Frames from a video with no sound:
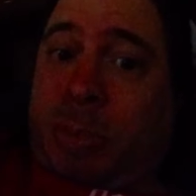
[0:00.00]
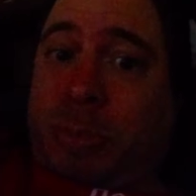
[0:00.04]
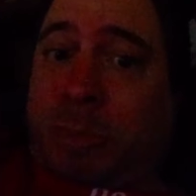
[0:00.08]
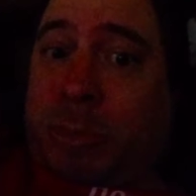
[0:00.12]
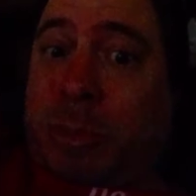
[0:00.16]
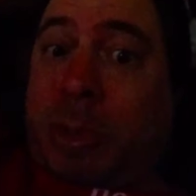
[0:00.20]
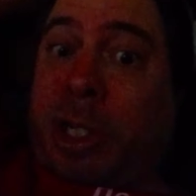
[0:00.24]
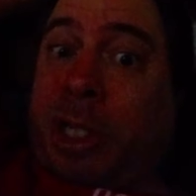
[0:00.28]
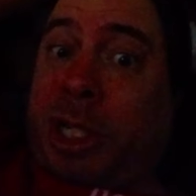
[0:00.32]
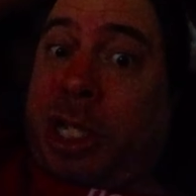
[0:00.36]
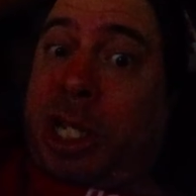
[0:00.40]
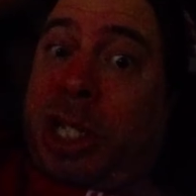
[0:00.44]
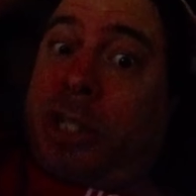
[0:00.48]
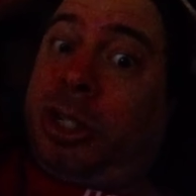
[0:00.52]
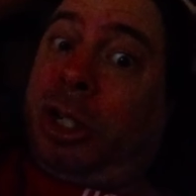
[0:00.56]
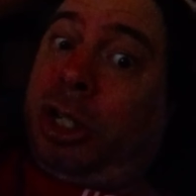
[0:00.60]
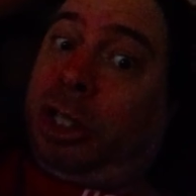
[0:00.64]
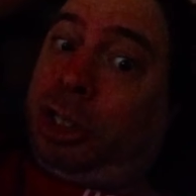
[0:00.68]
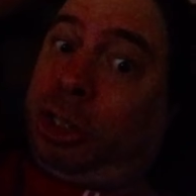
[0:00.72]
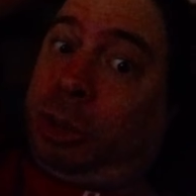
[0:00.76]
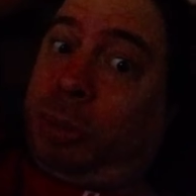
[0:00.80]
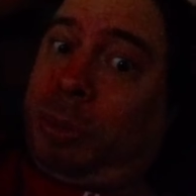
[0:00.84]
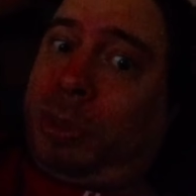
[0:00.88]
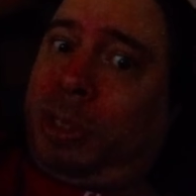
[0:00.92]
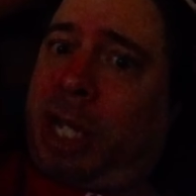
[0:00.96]
when he
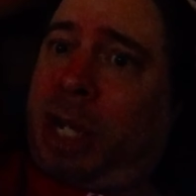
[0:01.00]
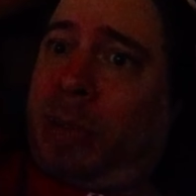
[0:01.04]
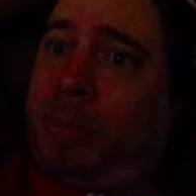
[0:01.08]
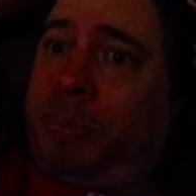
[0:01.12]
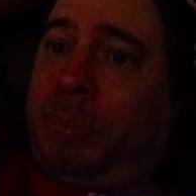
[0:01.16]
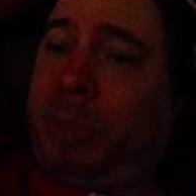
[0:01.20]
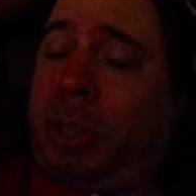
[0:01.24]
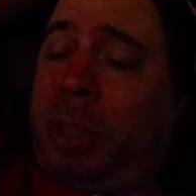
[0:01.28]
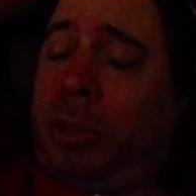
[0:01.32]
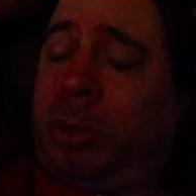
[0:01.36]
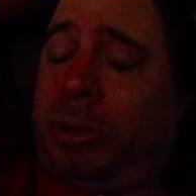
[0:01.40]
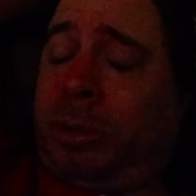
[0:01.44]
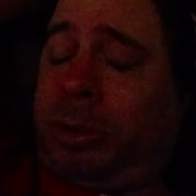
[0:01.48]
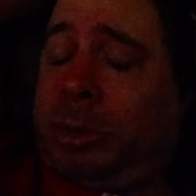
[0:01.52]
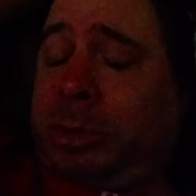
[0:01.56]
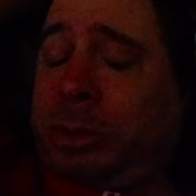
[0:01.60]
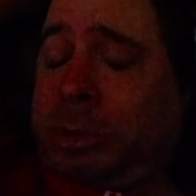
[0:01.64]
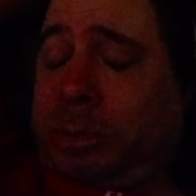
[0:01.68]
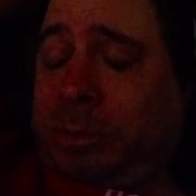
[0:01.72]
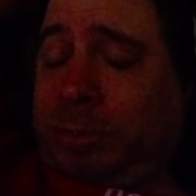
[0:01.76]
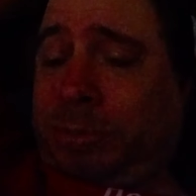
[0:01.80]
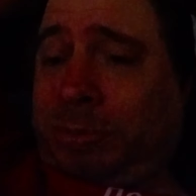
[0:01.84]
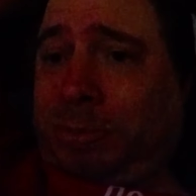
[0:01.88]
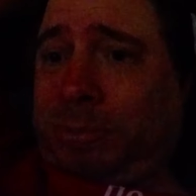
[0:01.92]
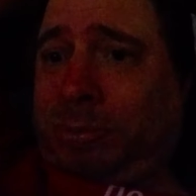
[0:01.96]
does win that belt.
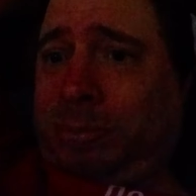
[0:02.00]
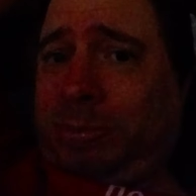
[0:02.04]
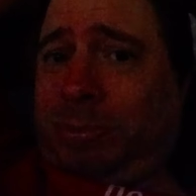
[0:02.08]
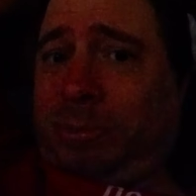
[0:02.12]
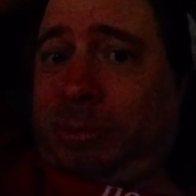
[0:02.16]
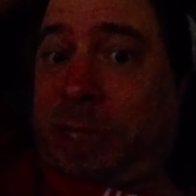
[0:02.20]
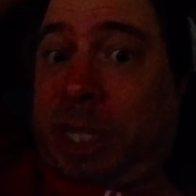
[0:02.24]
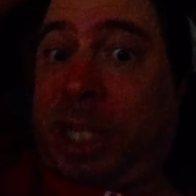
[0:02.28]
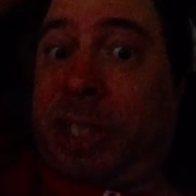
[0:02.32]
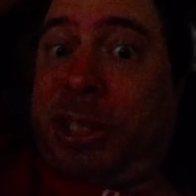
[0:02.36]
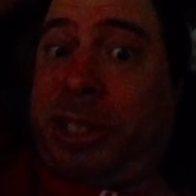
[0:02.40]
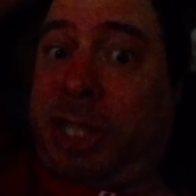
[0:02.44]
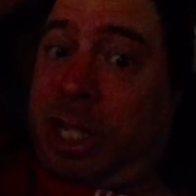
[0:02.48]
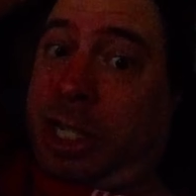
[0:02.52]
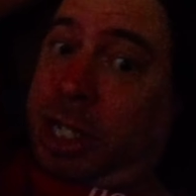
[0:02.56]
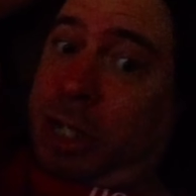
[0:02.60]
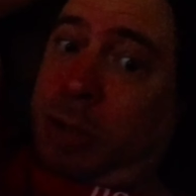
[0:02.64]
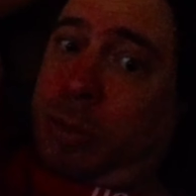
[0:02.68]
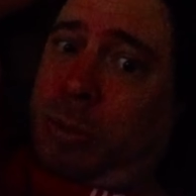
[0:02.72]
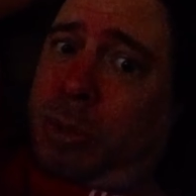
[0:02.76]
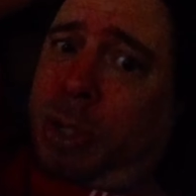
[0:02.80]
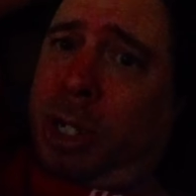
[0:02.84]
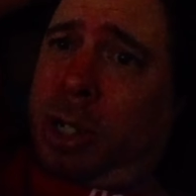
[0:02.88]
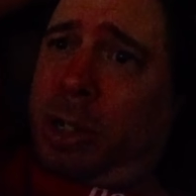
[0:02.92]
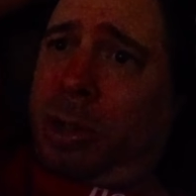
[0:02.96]
I think he
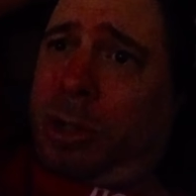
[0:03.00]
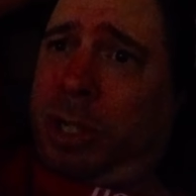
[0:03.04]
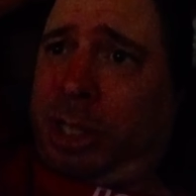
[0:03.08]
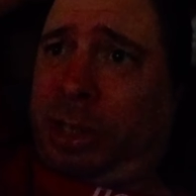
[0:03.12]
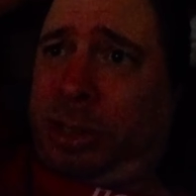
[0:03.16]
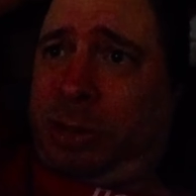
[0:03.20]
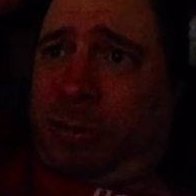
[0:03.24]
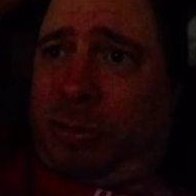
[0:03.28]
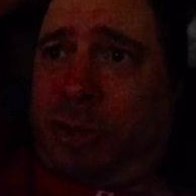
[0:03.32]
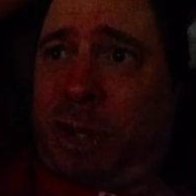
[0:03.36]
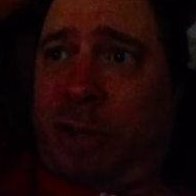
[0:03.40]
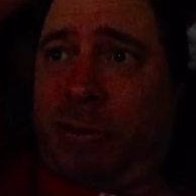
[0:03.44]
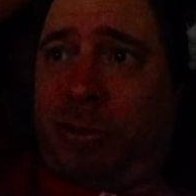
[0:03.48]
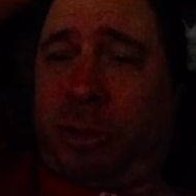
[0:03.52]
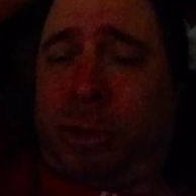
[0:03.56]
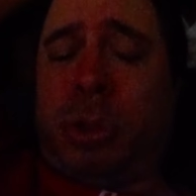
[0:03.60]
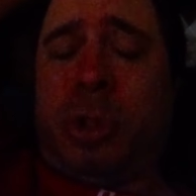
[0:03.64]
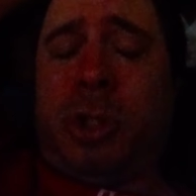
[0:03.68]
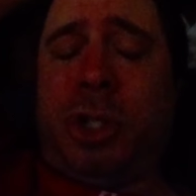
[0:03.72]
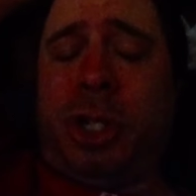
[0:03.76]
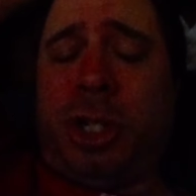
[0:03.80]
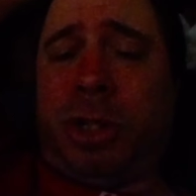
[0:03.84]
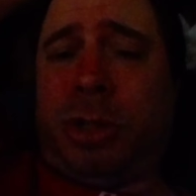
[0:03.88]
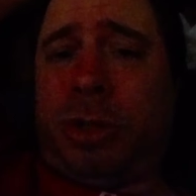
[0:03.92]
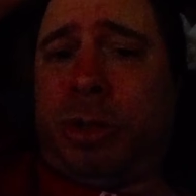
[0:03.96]
will at
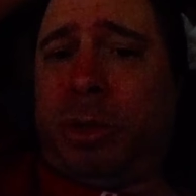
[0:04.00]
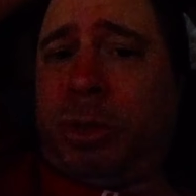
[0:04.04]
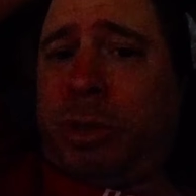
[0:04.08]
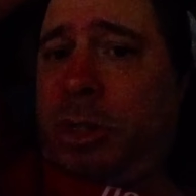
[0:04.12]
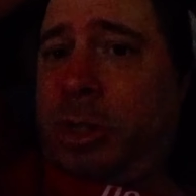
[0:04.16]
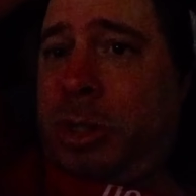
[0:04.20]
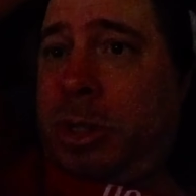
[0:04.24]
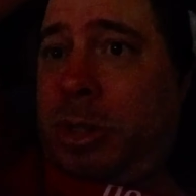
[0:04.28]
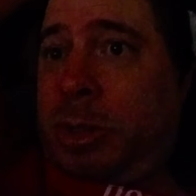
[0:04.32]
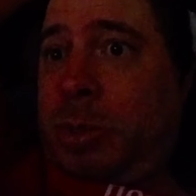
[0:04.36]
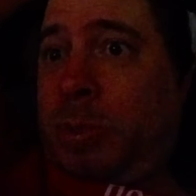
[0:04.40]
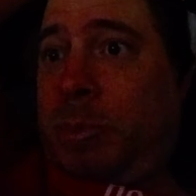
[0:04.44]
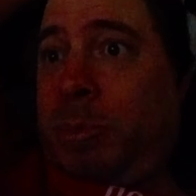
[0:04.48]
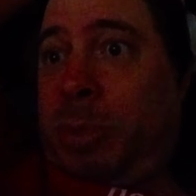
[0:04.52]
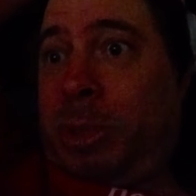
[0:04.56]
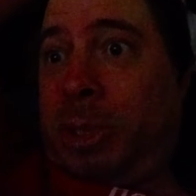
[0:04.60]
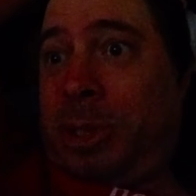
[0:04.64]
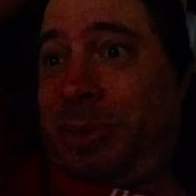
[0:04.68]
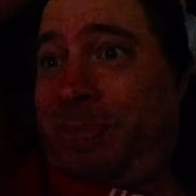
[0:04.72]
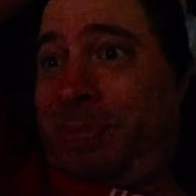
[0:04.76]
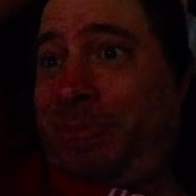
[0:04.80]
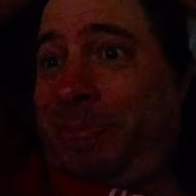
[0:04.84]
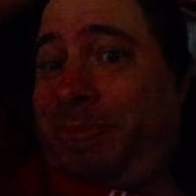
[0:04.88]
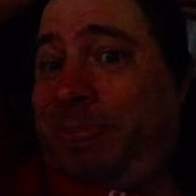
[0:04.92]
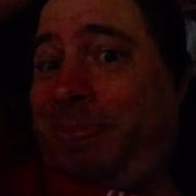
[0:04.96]
Revolution, but